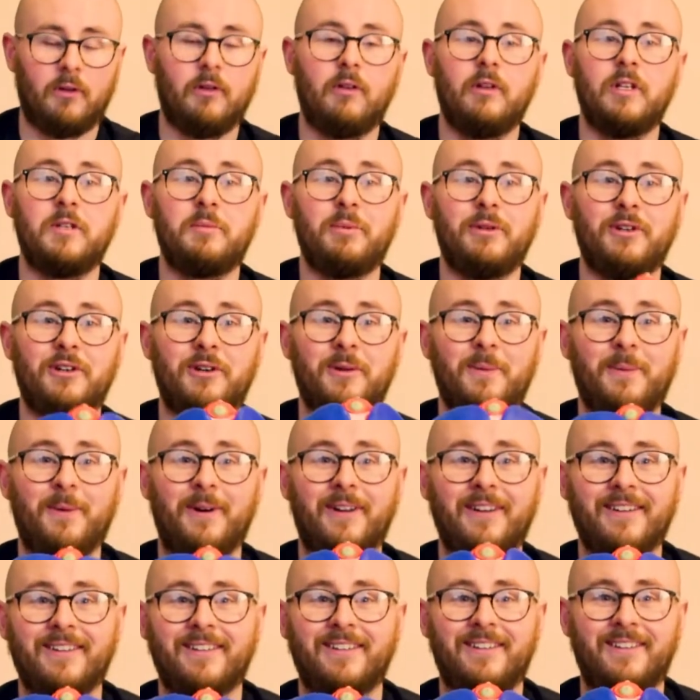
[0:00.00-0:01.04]
It's been a good
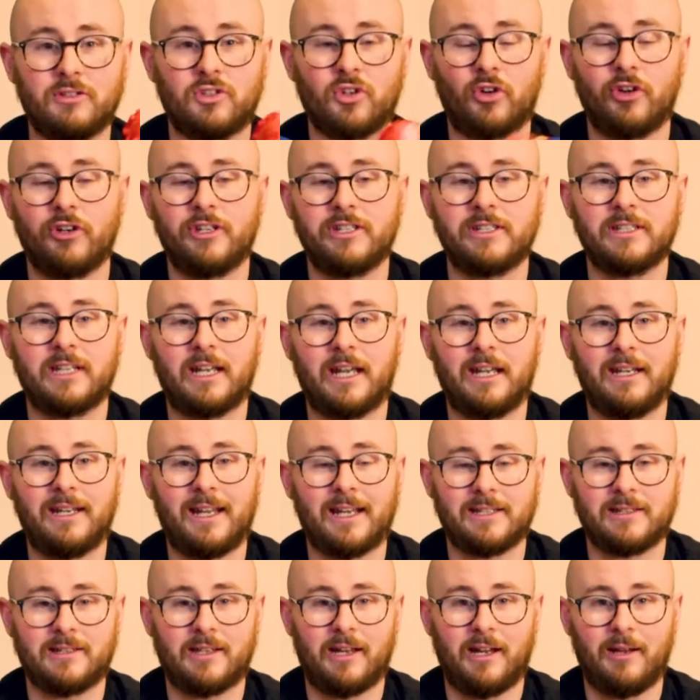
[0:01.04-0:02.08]
one. Join us again
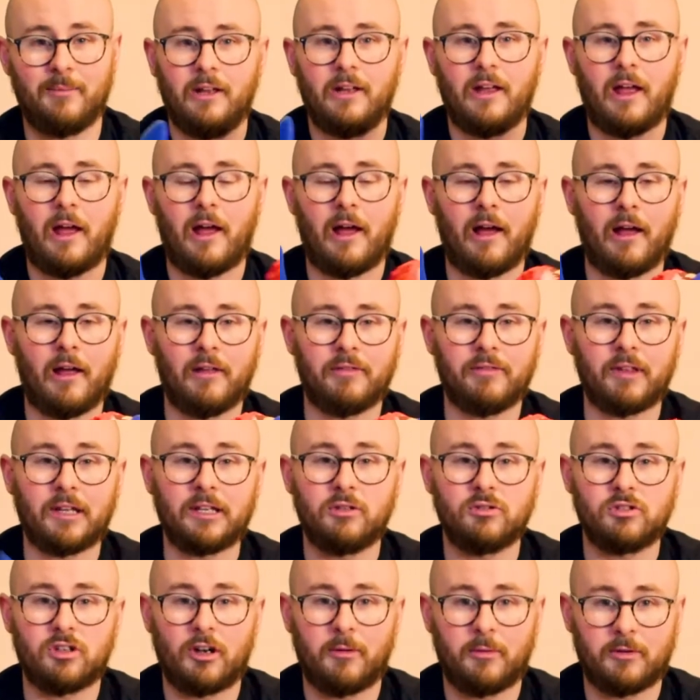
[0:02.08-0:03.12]
next time. Uh, thank
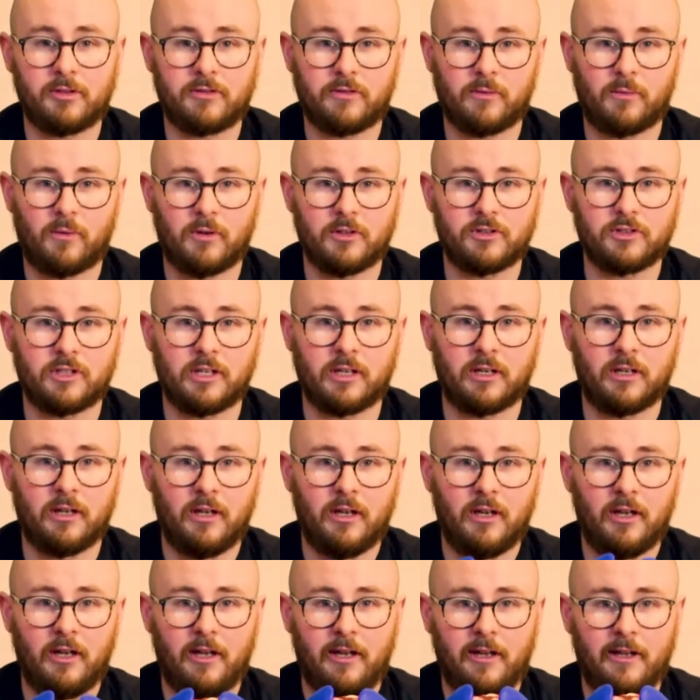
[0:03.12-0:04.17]
you so much for watching.
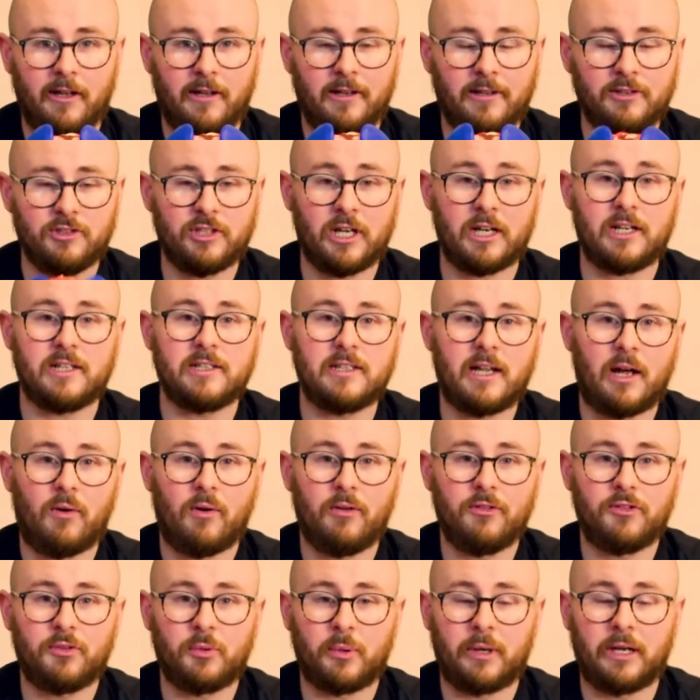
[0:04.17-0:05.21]
Check us out
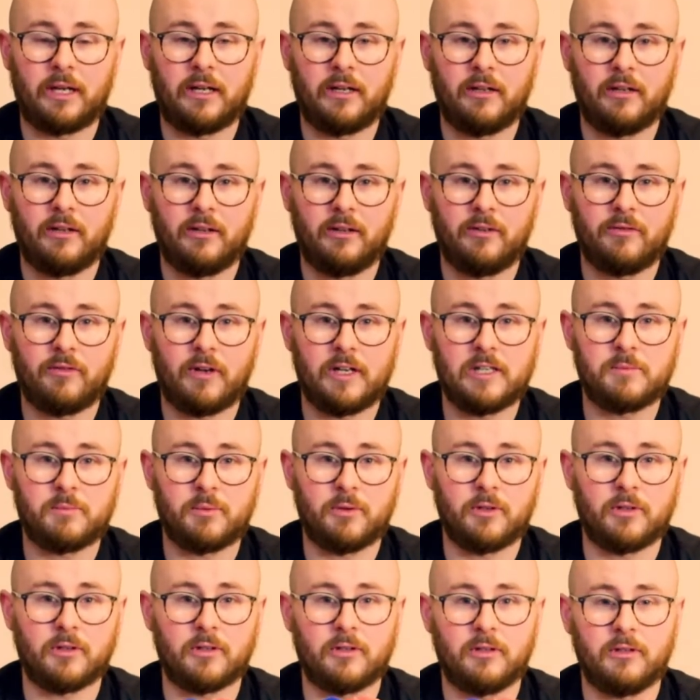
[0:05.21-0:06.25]
on Twitter,
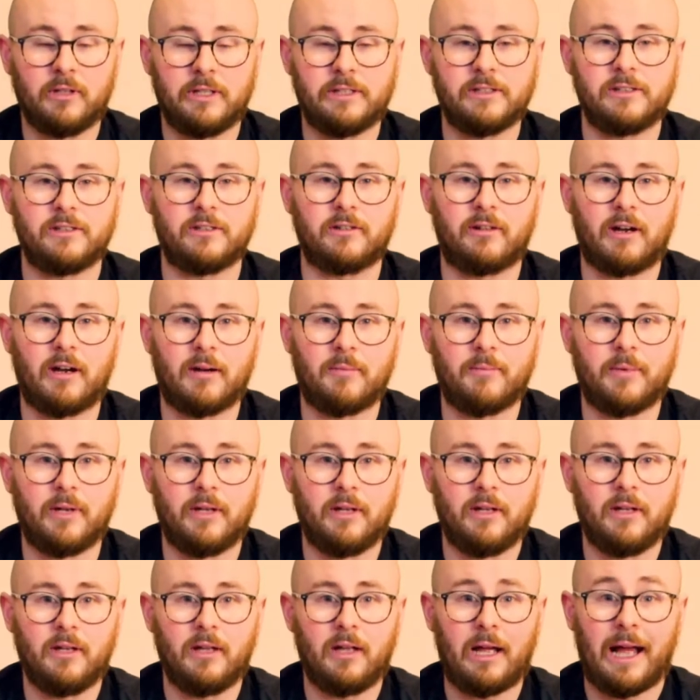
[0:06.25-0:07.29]
Facebook, Instagram,
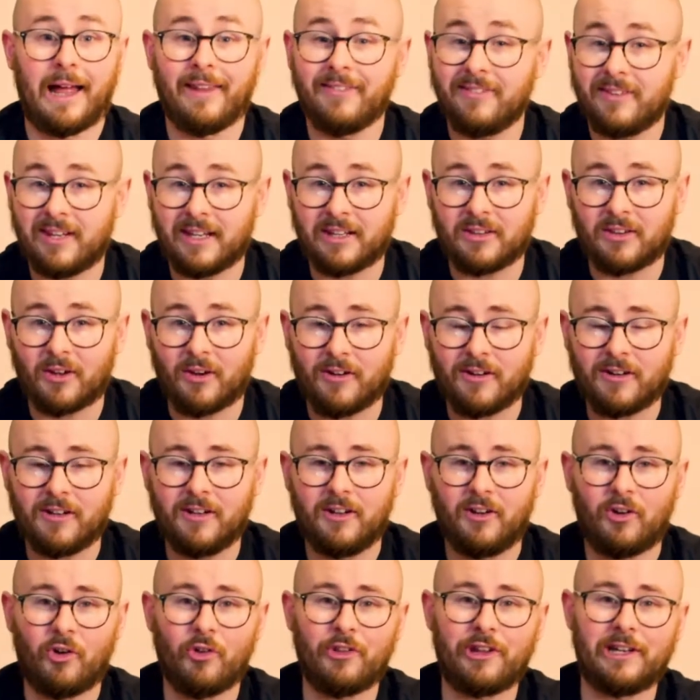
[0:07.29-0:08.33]
and TikTok.
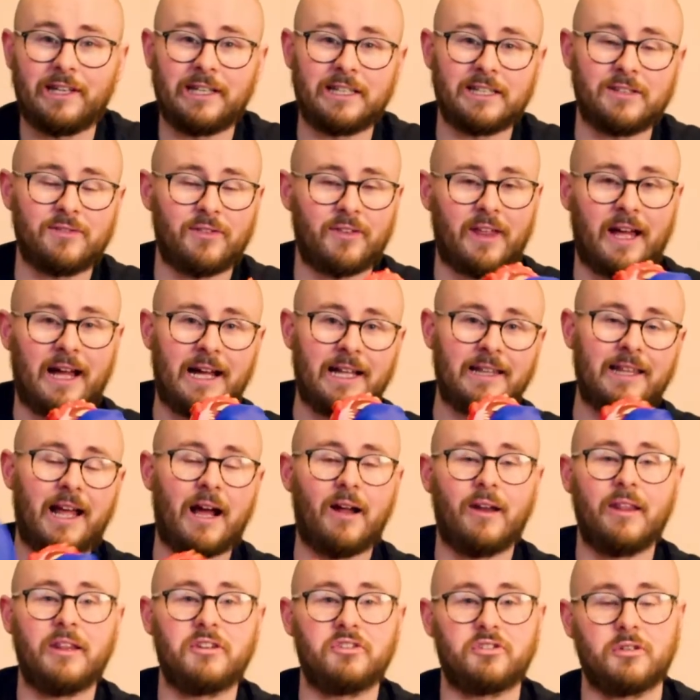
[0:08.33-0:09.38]
All the links for that are
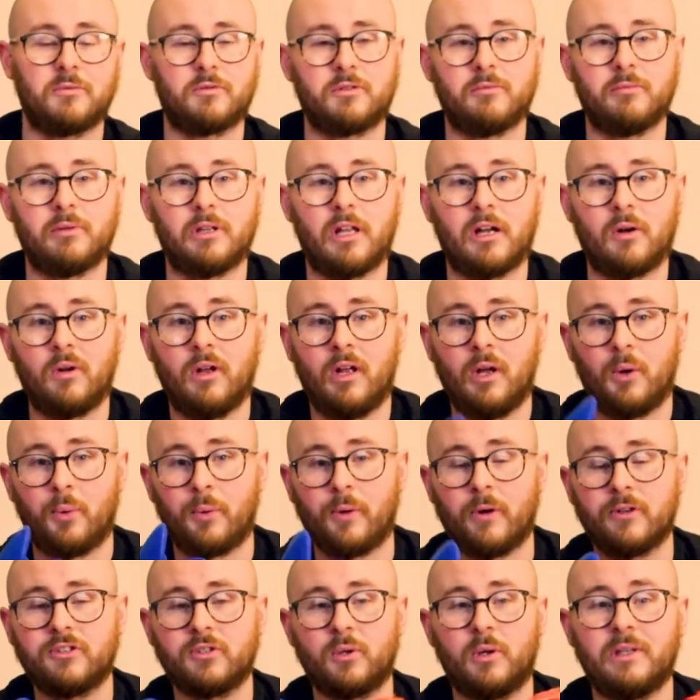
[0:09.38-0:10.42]
down in the description below.
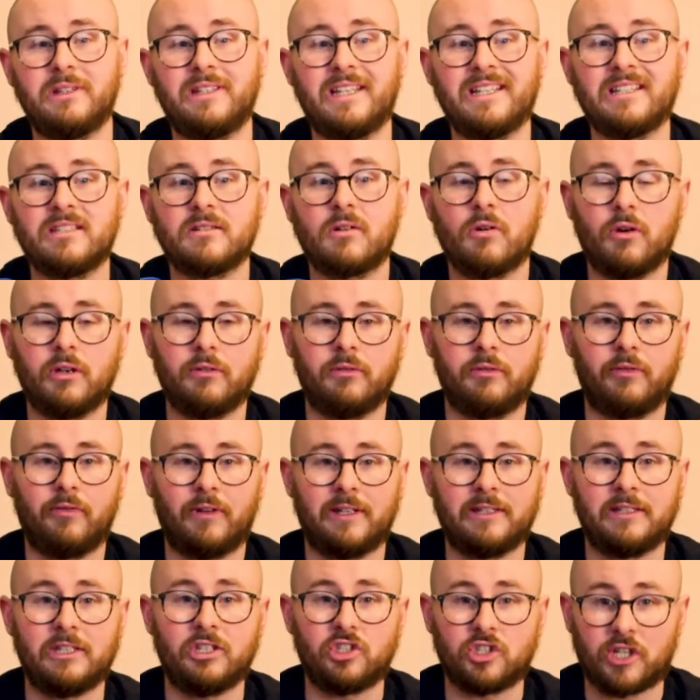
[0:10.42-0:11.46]
We're also on Discord if you
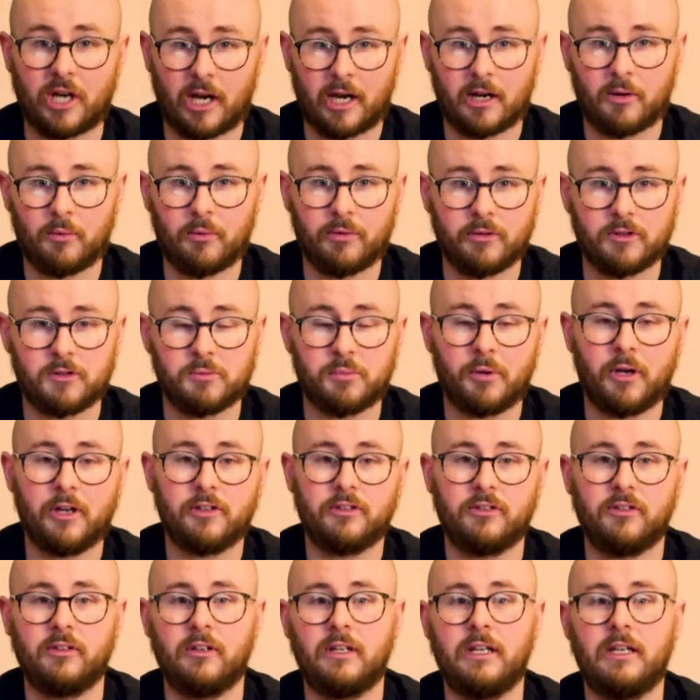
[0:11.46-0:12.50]
fancy chatting with us
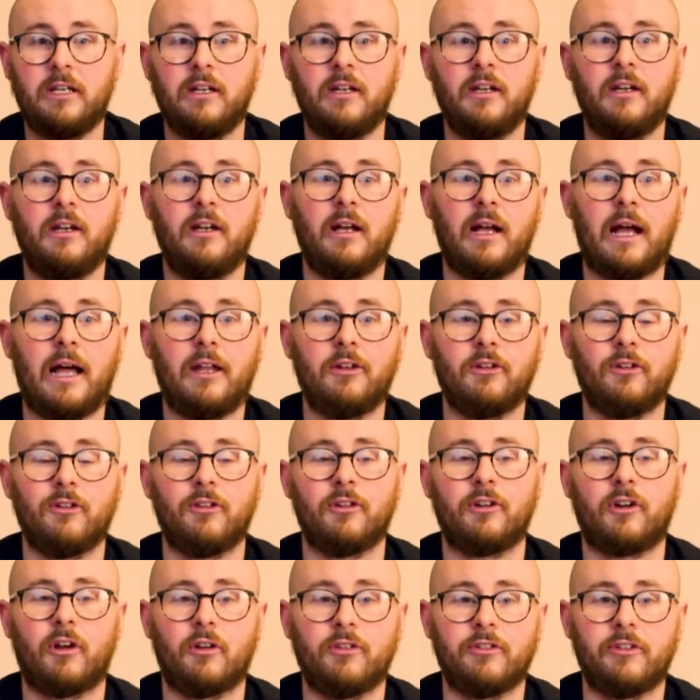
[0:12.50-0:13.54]
personally and
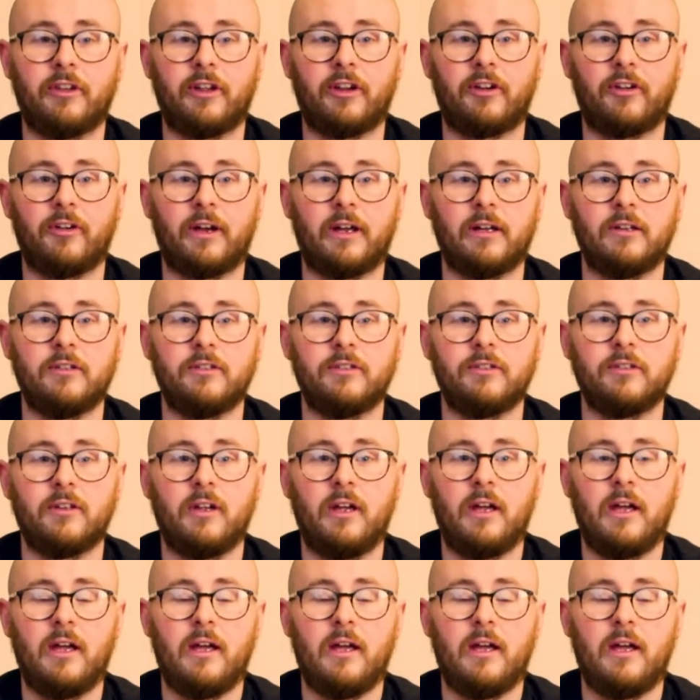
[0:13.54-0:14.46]
other content creators.